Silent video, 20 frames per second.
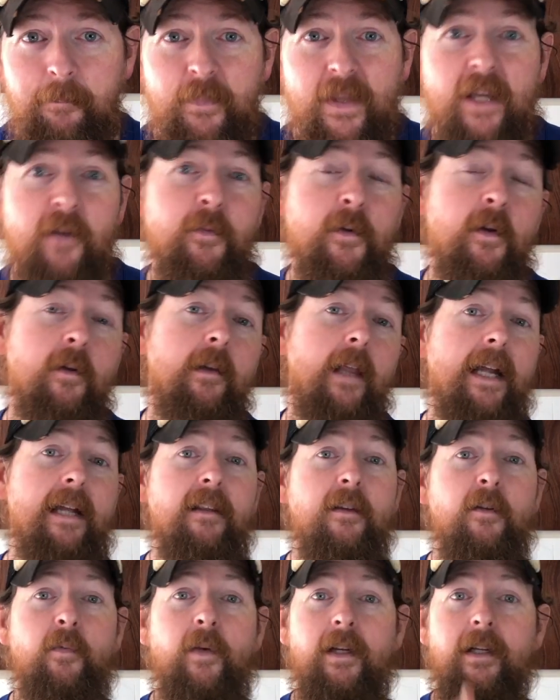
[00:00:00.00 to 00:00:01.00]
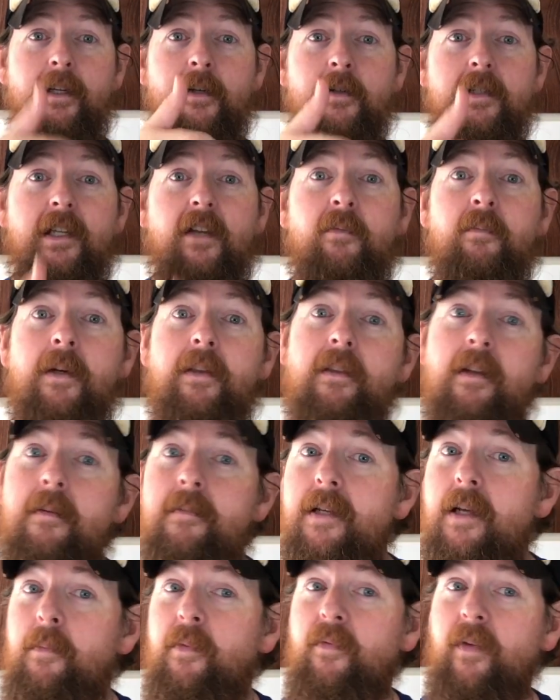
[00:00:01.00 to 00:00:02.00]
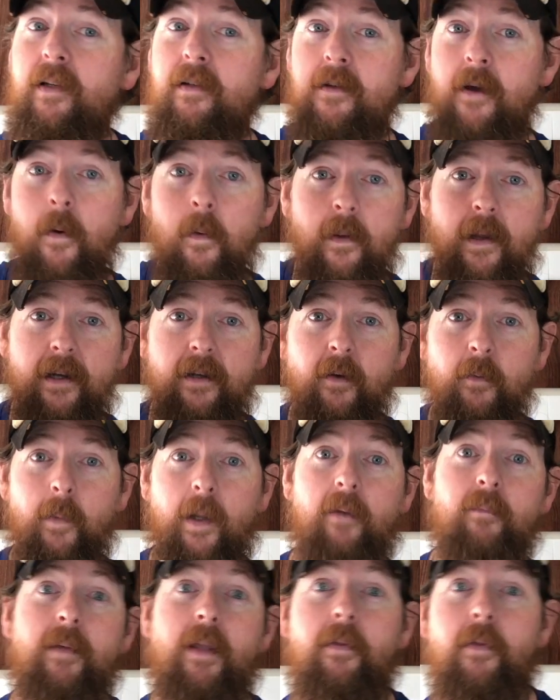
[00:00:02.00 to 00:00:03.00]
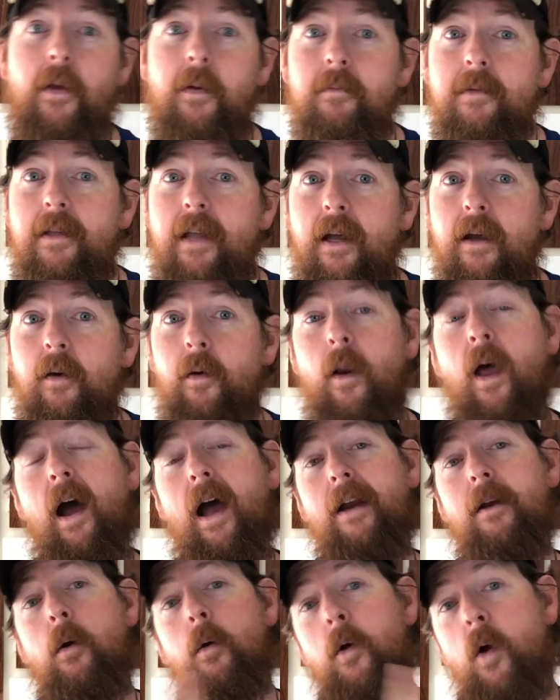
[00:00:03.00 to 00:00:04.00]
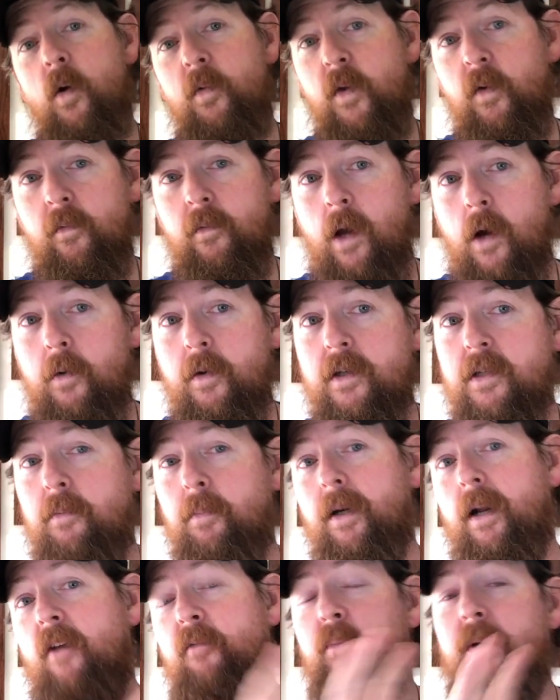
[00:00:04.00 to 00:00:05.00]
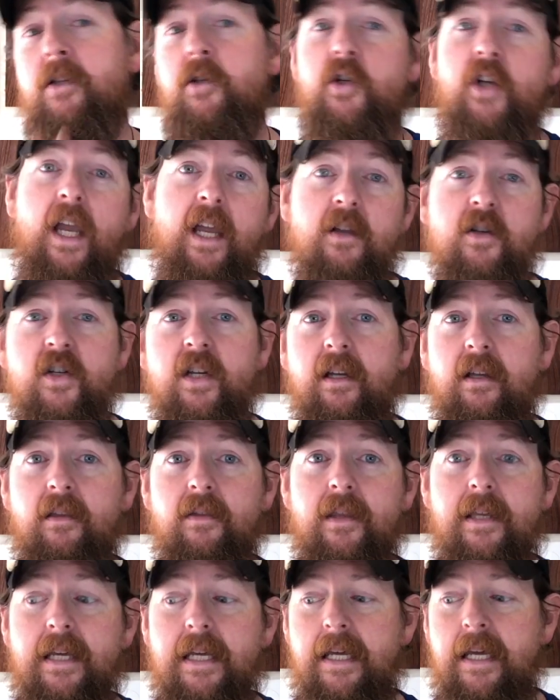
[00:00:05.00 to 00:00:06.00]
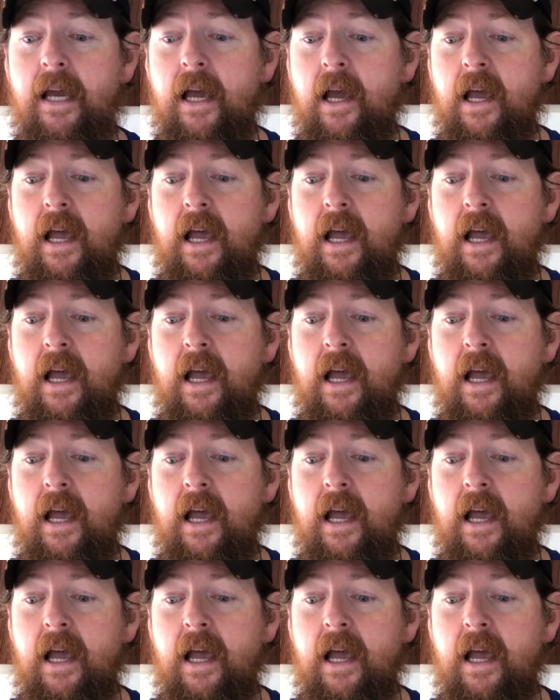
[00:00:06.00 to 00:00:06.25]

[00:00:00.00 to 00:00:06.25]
If you like the videos, give them a thumbs up. If you don't like them, give them a thumbs down. I don't know if you've noticed, but I've been changing the